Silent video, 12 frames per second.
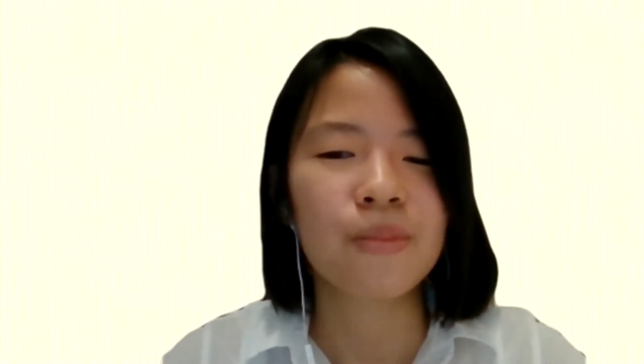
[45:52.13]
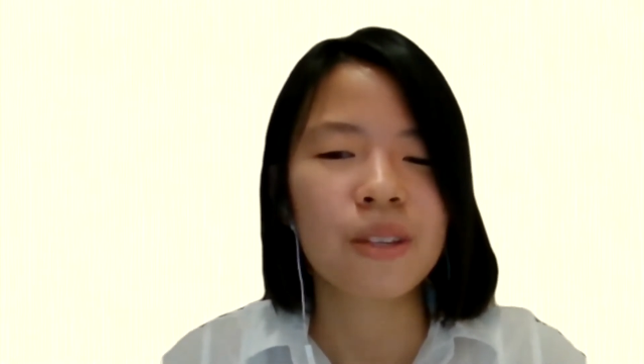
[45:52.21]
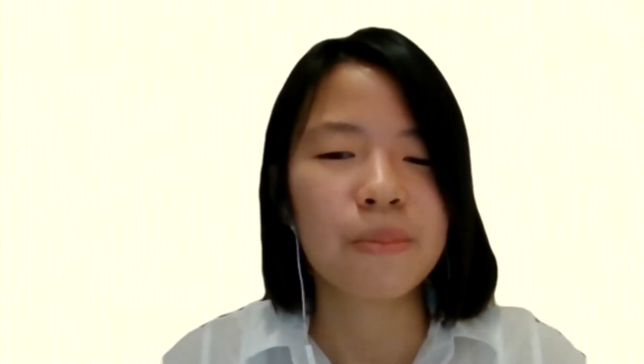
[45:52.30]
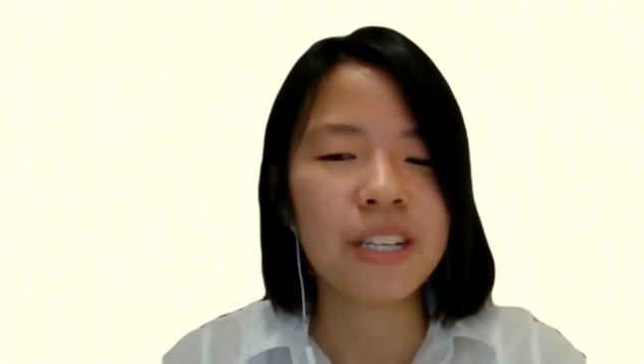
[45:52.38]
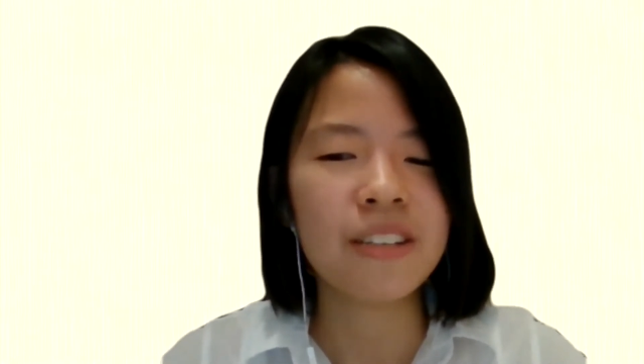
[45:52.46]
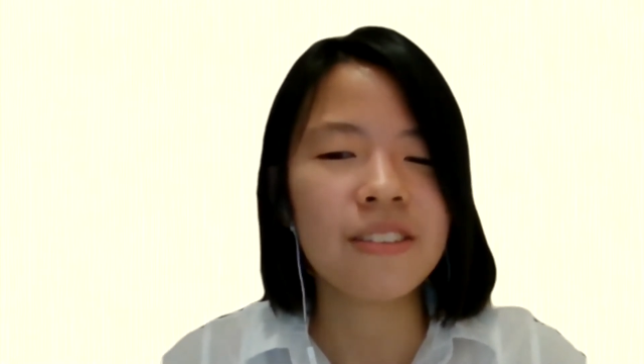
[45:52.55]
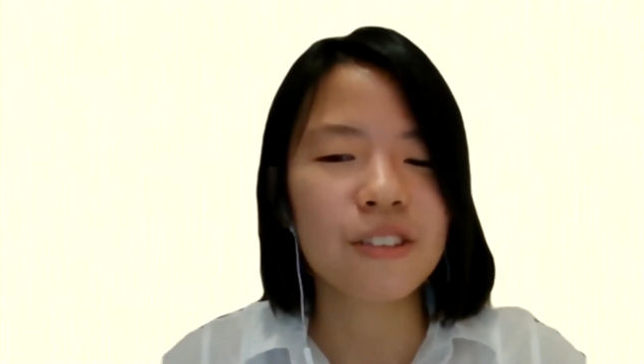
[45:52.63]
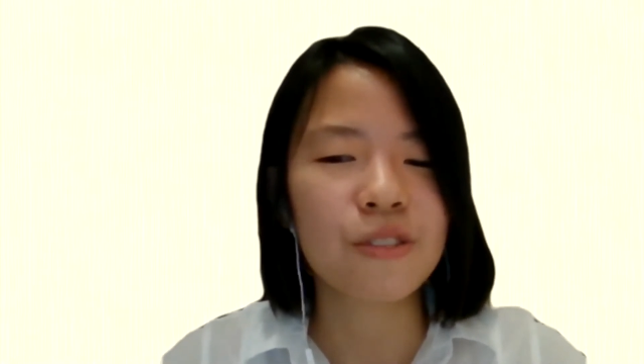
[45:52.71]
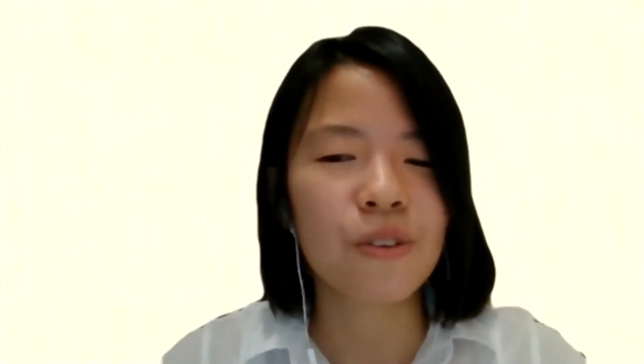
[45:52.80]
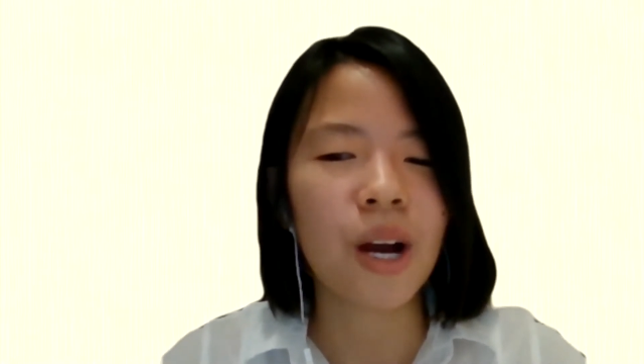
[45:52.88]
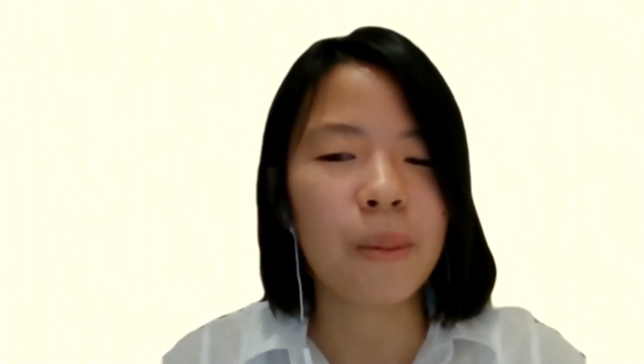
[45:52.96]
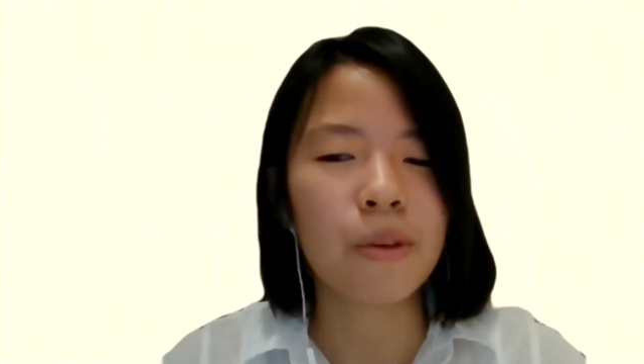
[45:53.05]
please
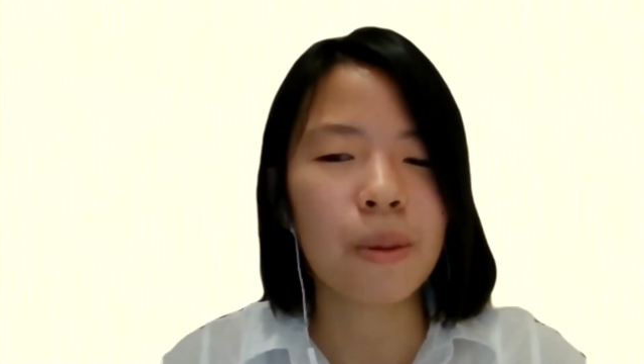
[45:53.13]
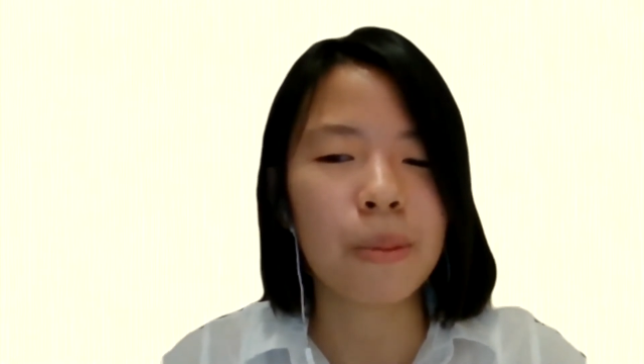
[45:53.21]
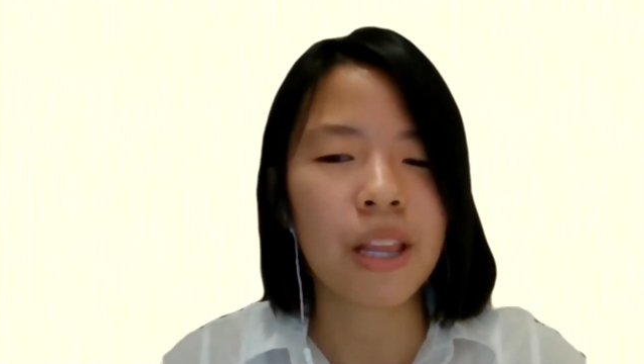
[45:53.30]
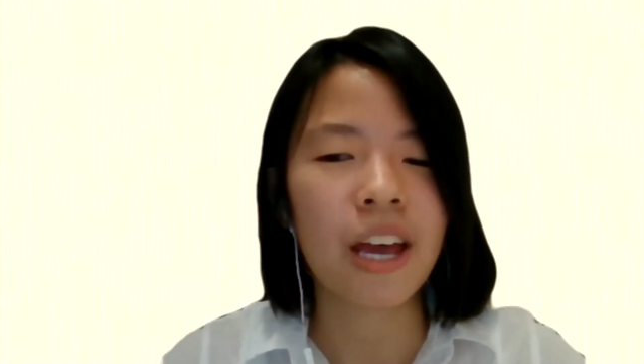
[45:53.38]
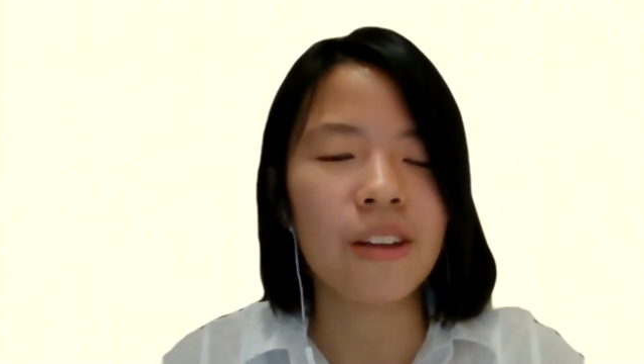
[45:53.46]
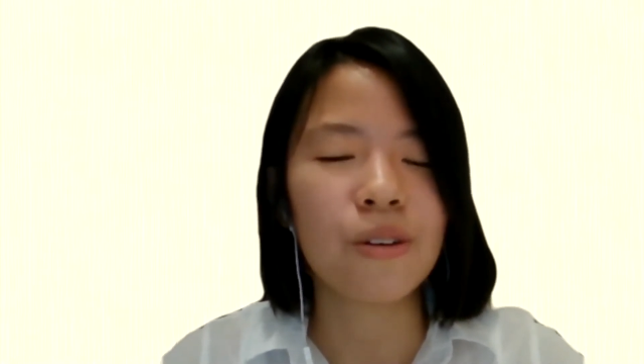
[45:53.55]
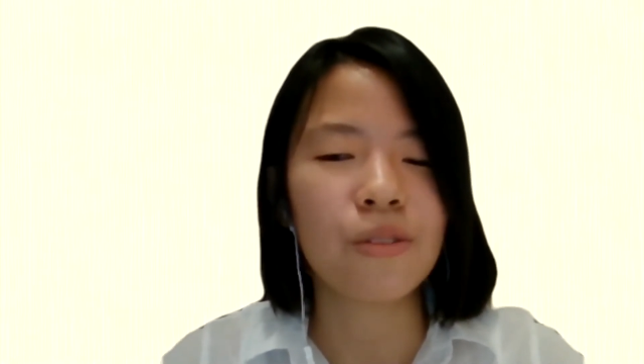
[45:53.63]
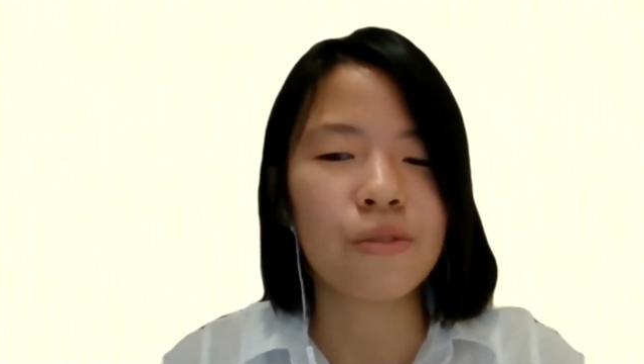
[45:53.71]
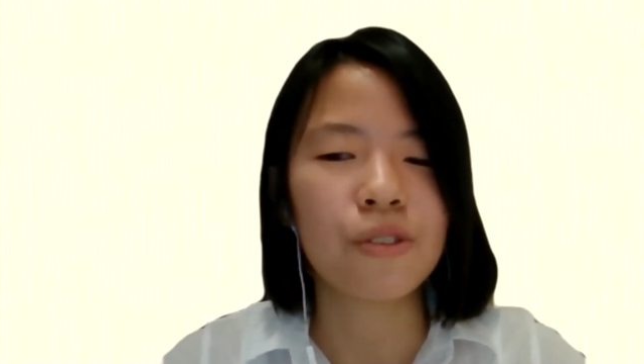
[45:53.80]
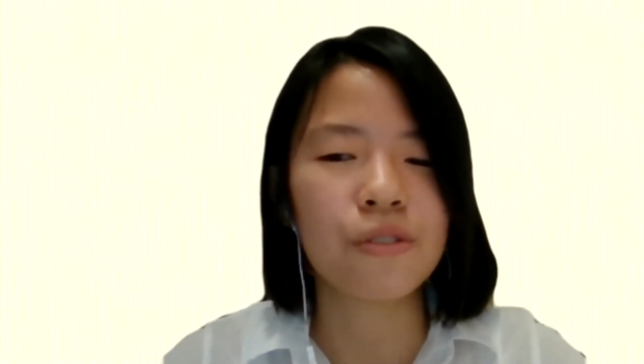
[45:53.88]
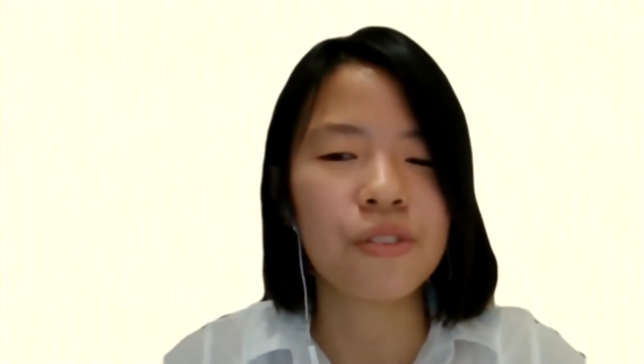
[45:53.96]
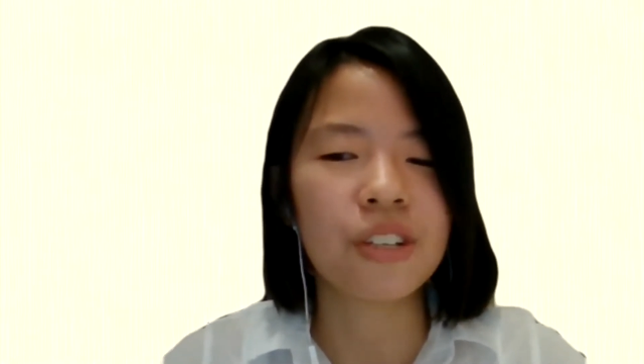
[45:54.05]
describe your plan on
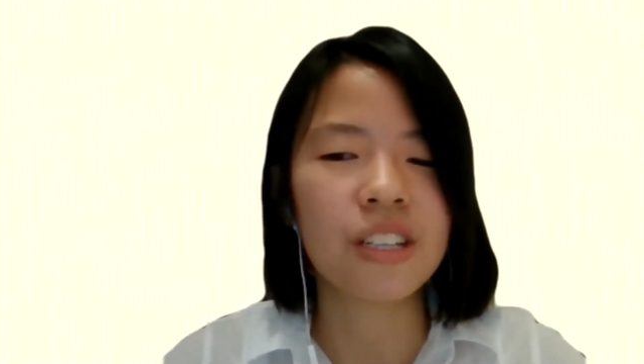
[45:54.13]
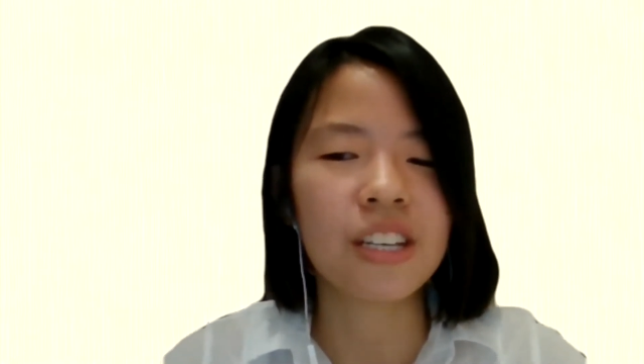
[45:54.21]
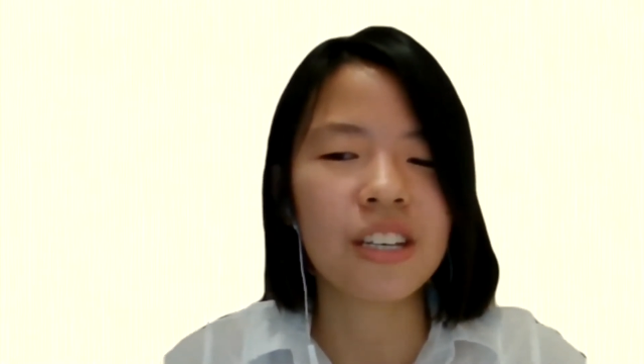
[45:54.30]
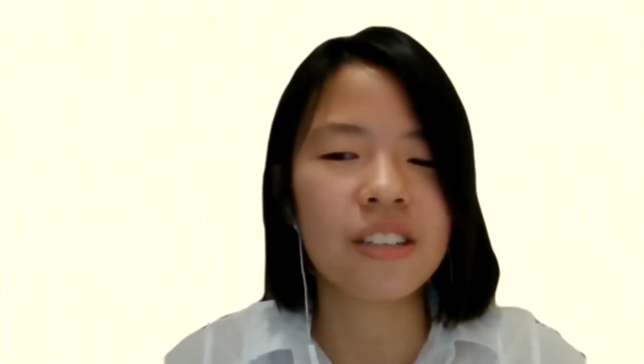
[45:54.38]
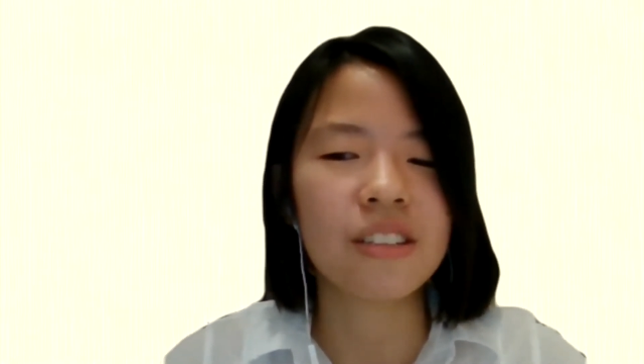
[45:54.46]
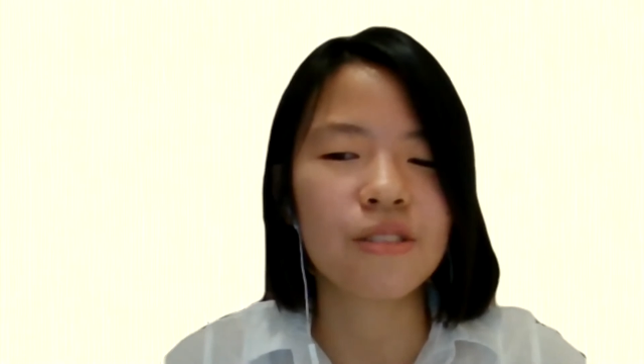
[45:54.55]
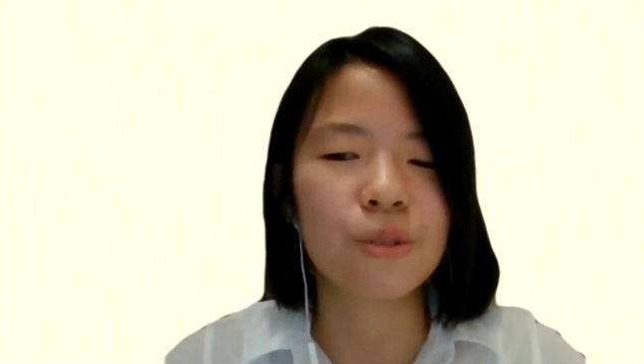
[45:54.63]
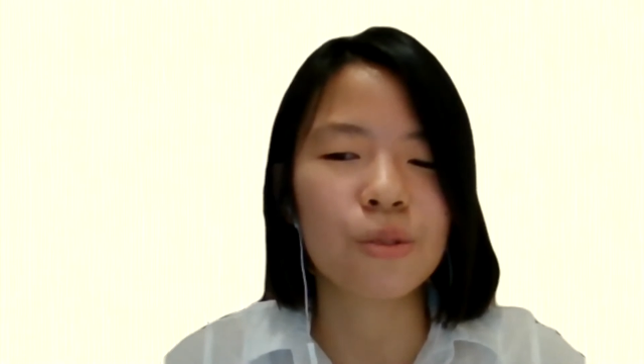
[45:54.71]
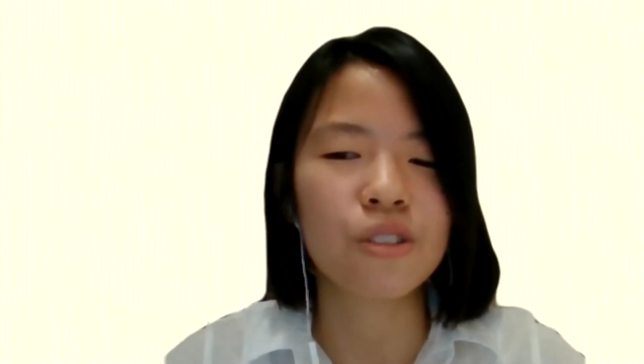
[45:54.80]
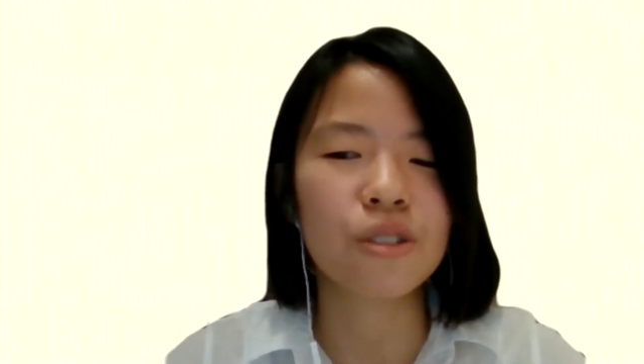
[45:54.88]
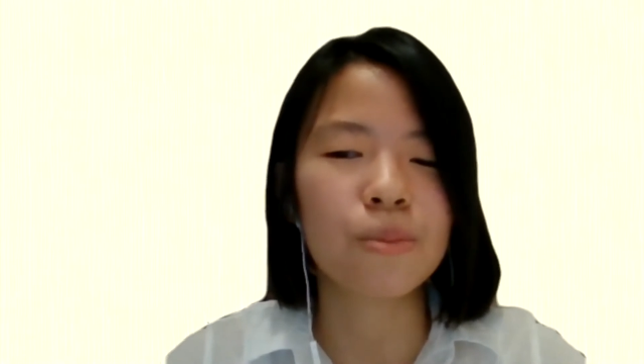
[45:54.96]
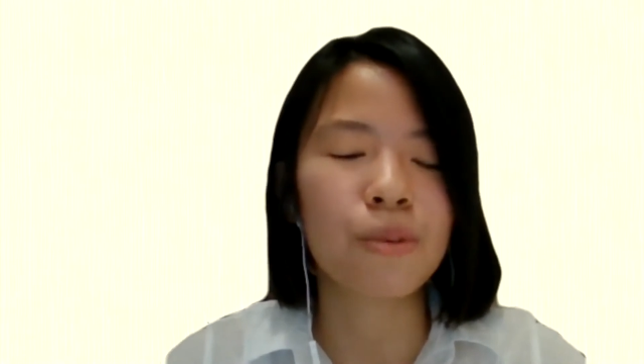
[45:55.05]
fulfilling the
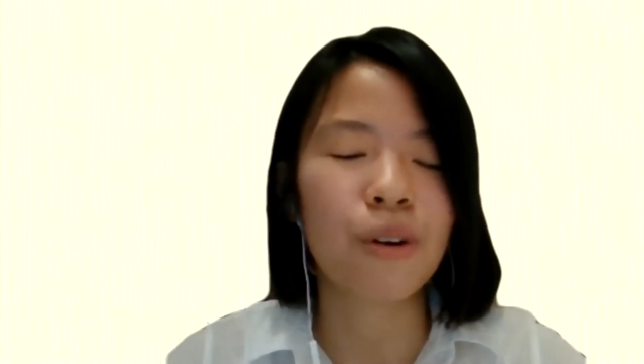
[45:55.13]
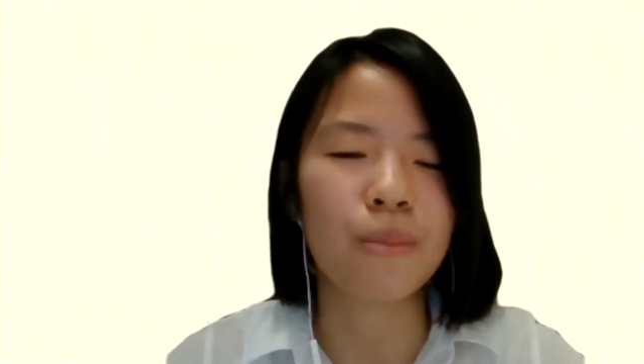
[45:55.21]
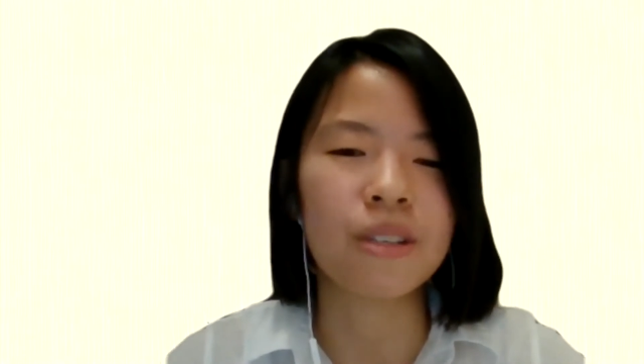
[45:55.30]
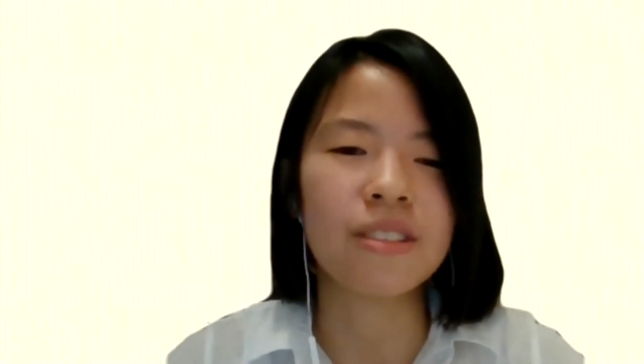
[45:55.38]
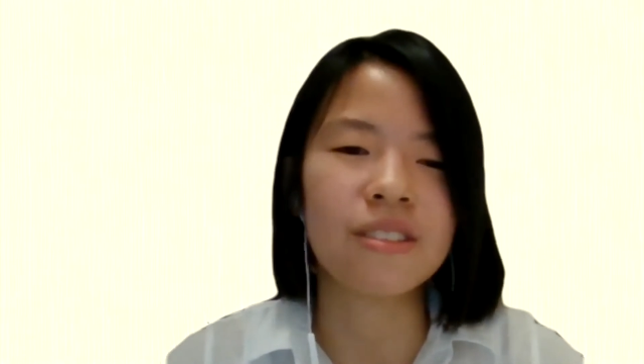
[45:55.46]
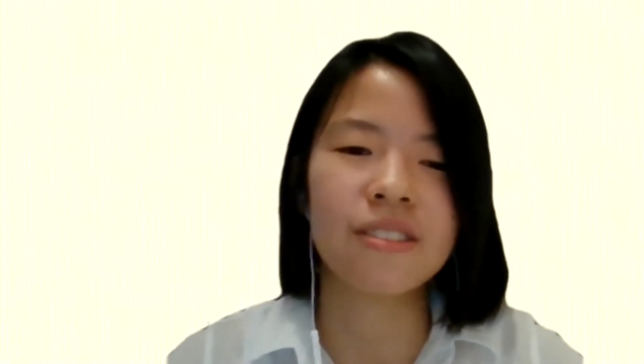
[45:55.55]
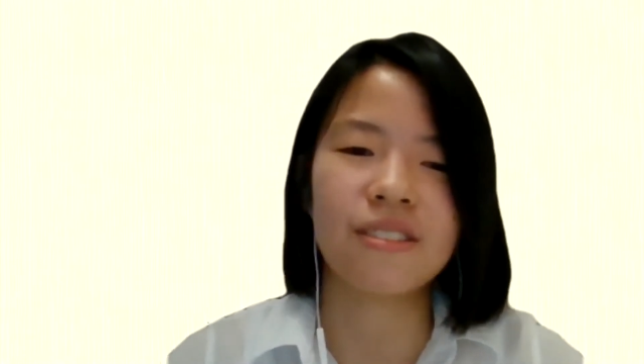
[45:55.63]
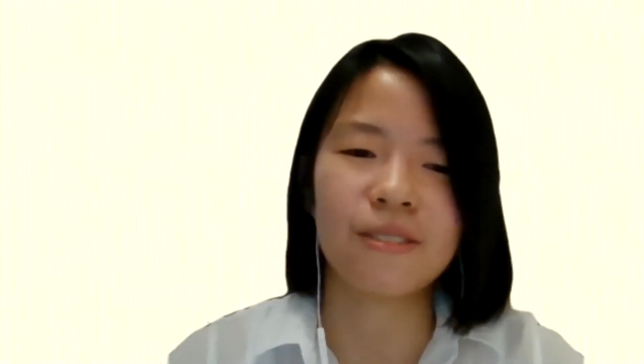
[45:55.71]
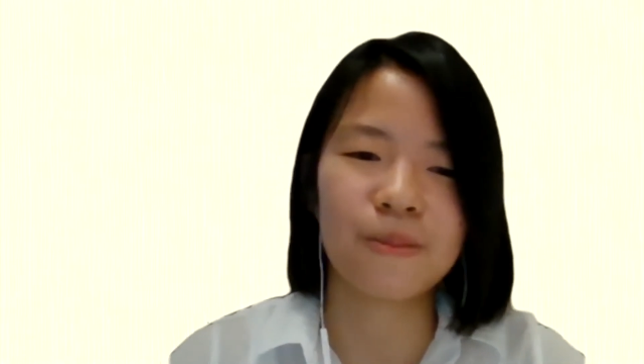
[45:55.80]
social promise.